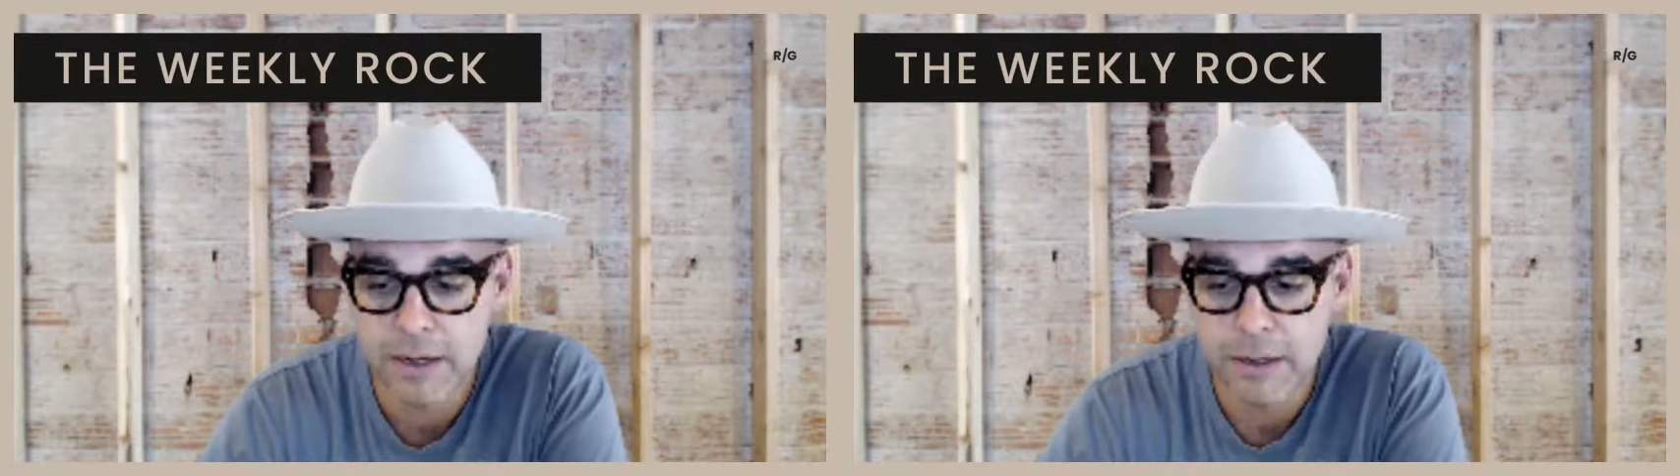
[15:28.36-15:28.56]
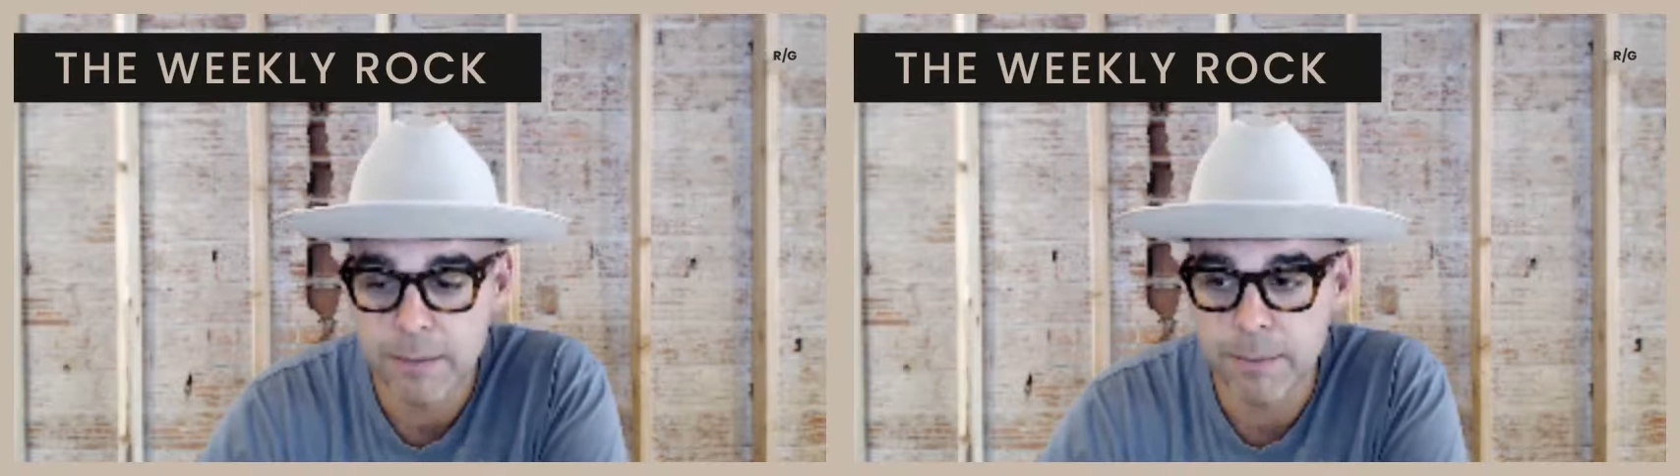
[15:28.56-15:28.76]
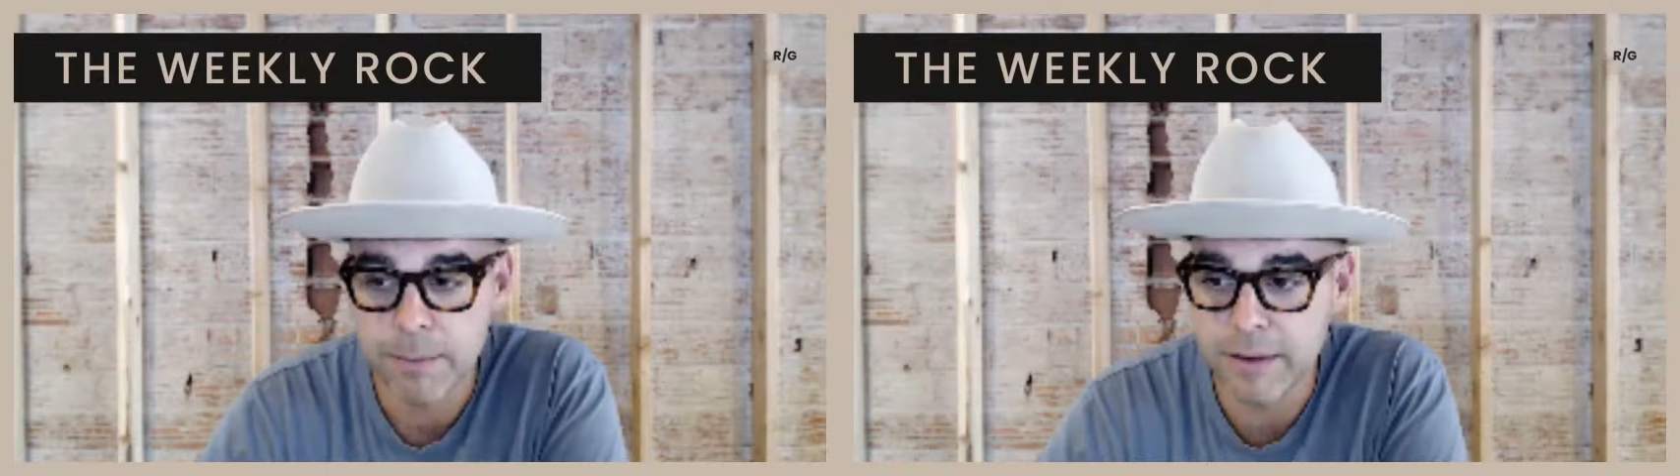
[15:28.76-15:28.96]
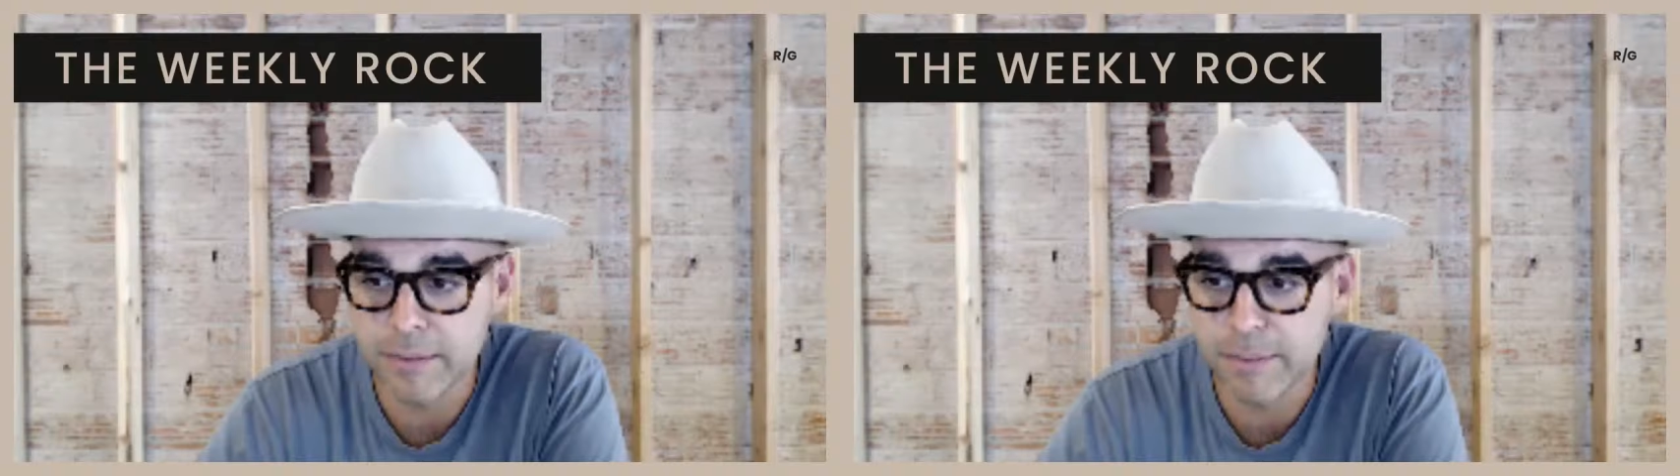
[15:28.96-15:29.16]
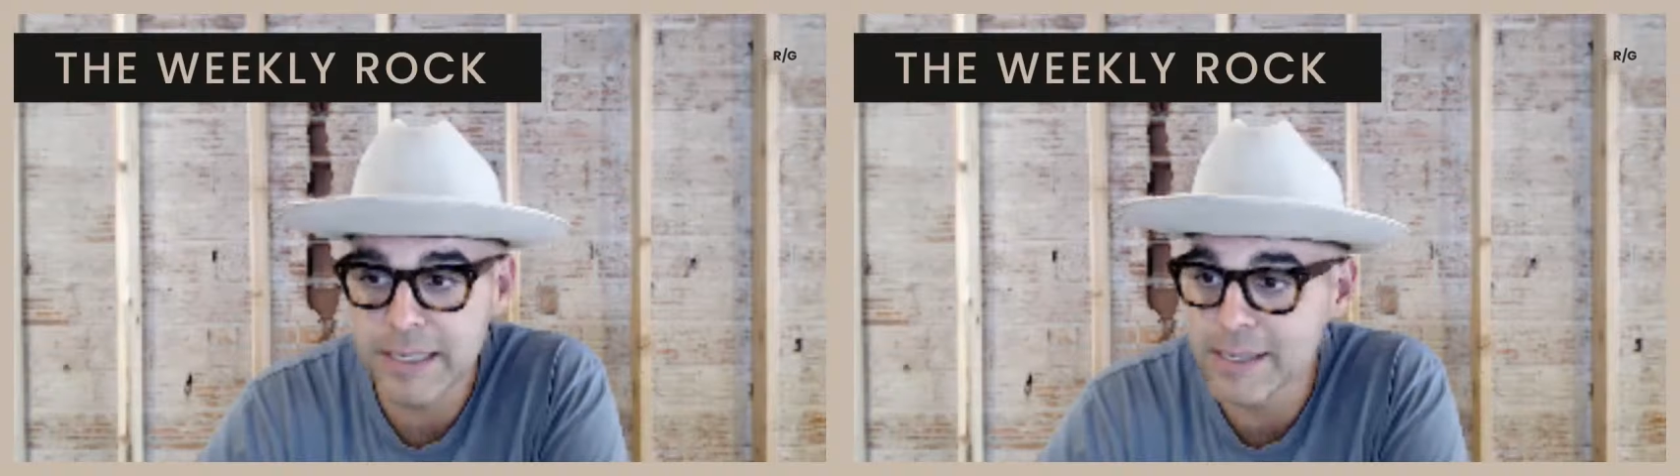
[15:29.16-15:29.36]
in
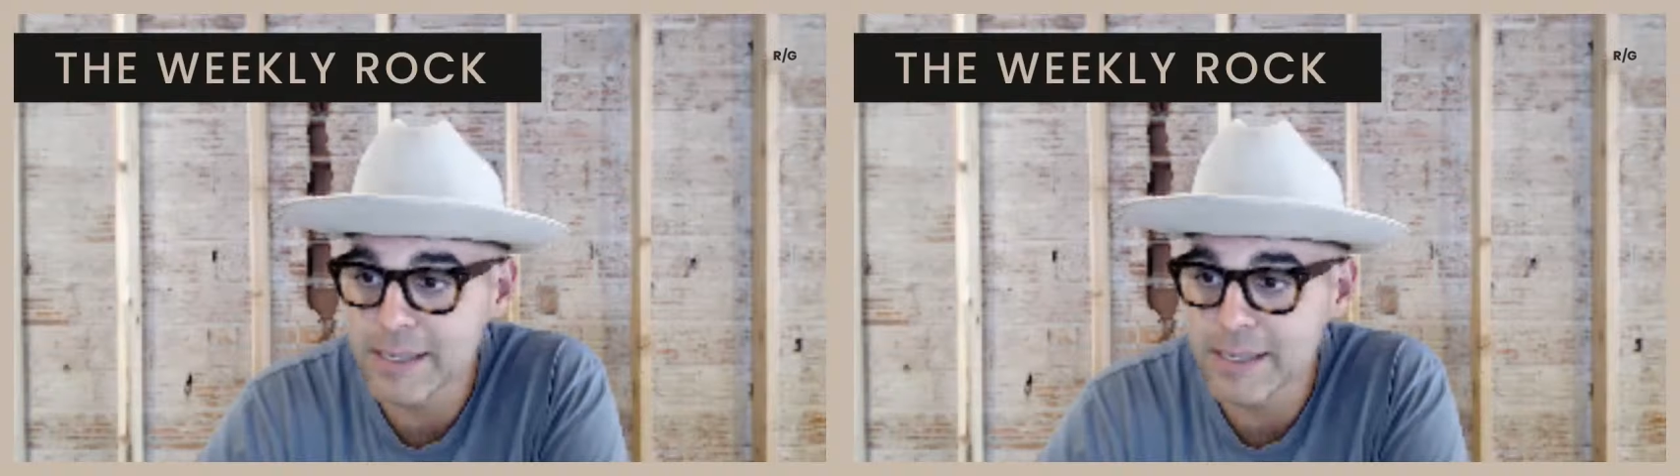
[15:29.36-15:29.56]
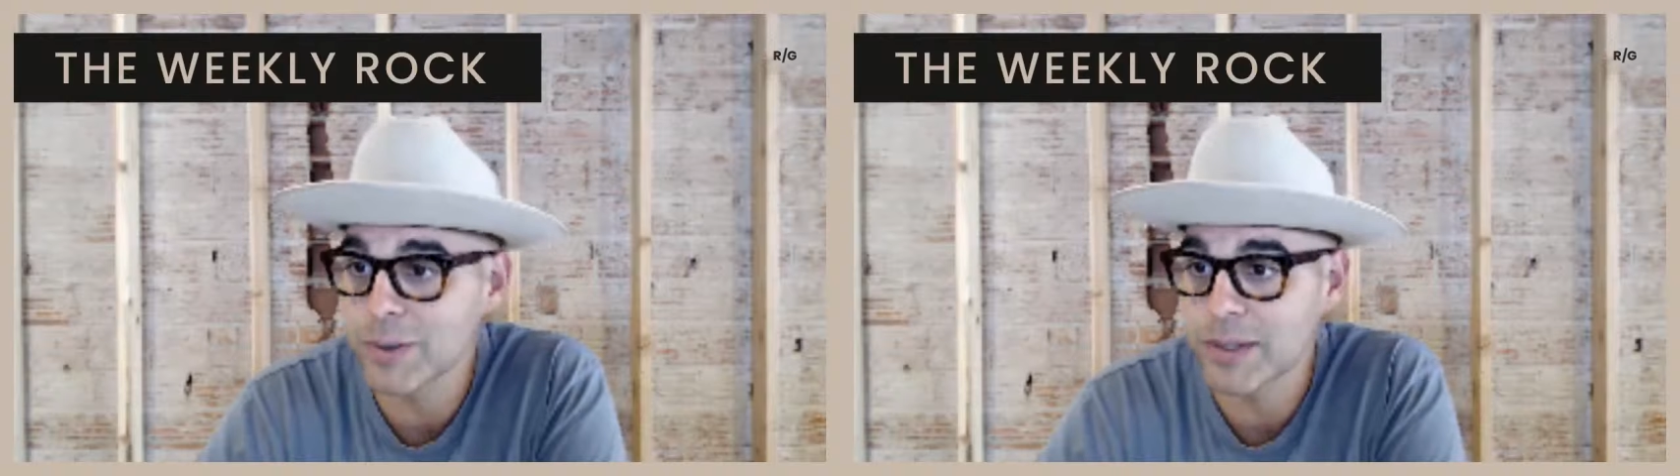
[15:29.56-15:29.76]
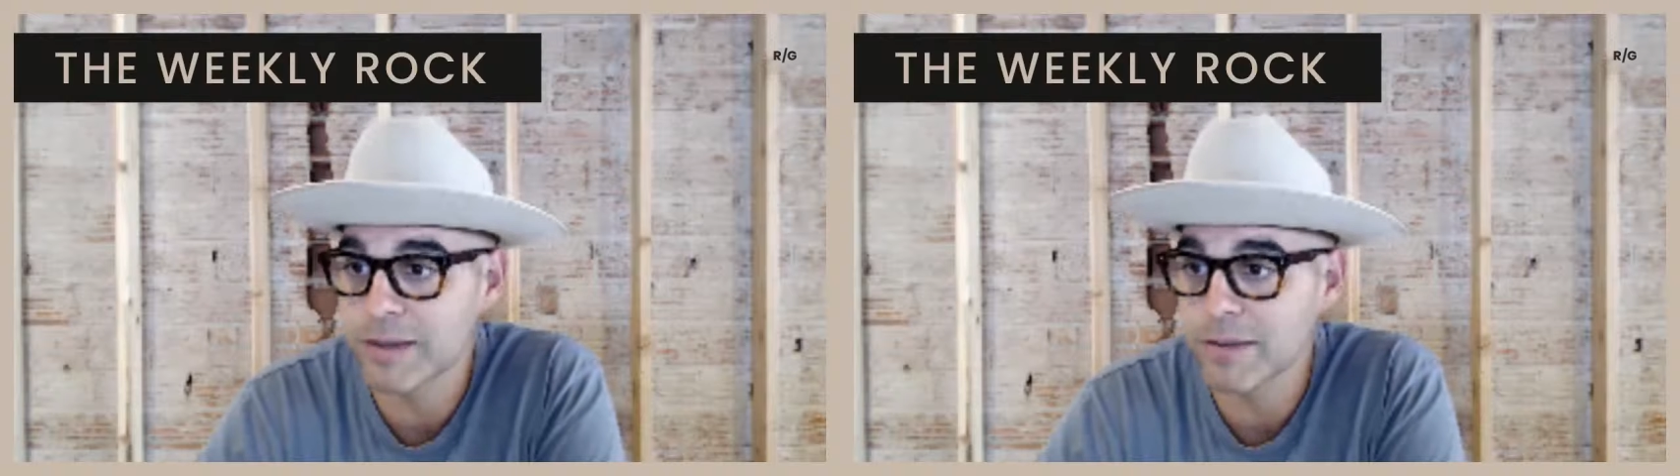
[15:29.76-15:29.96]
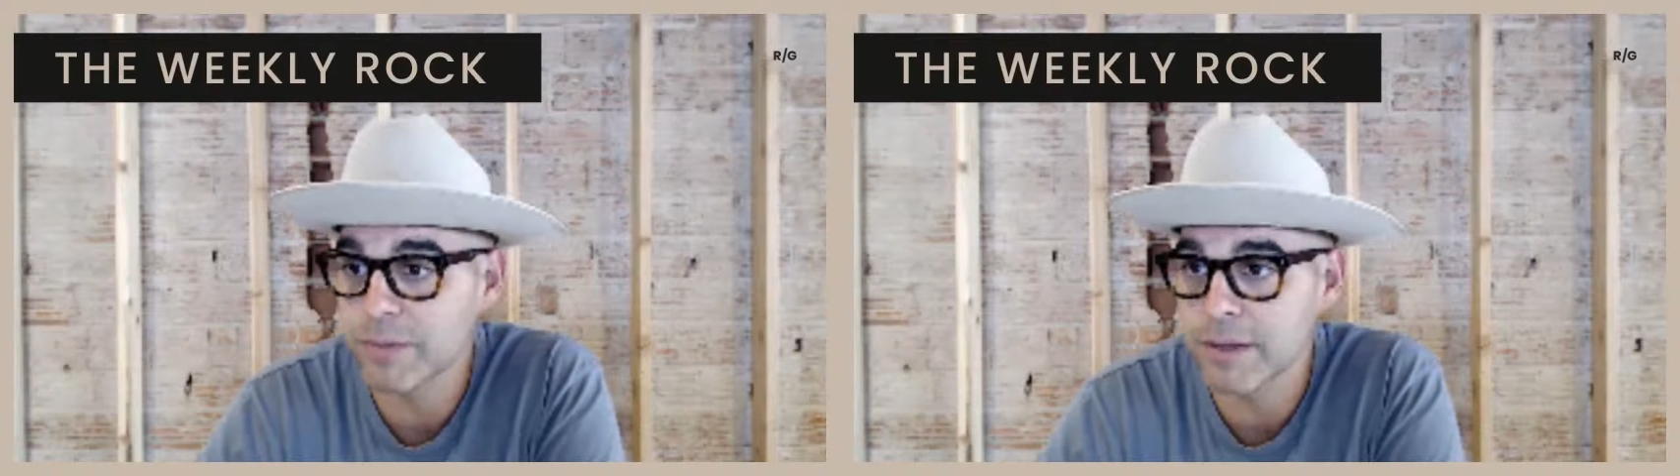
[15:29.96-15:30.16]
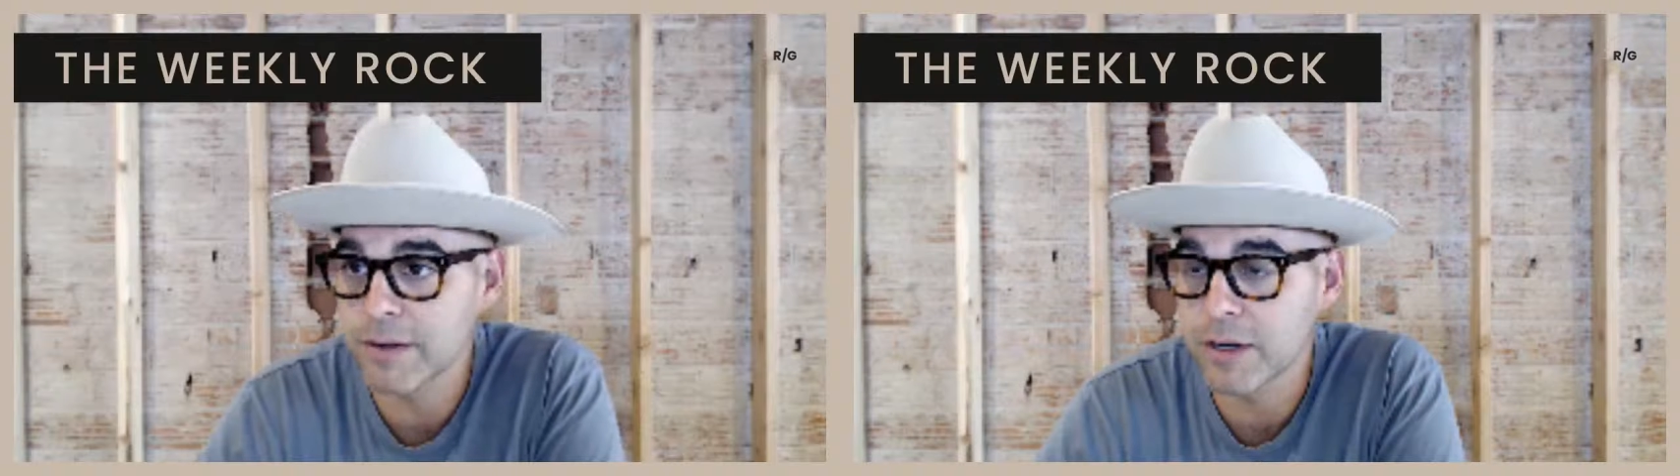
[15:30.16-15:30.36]
business with
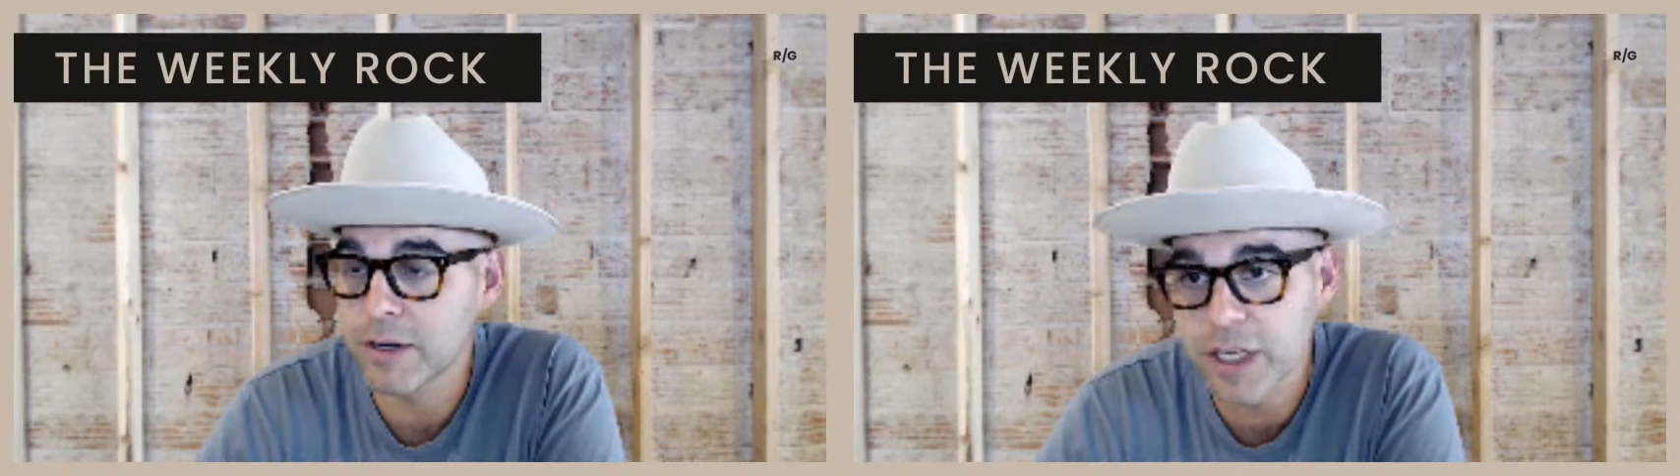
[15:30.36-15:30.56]
coaching